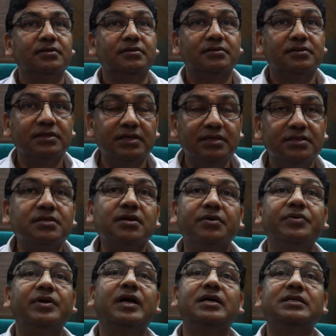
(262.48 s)
since
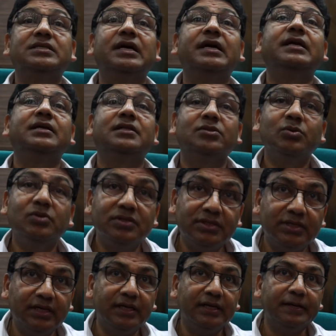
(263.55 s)
our Acharya
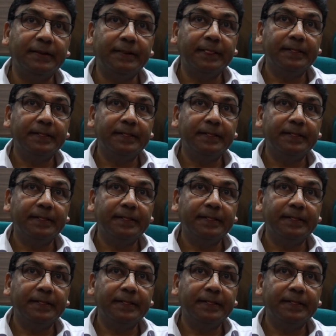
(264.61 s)
Tulsi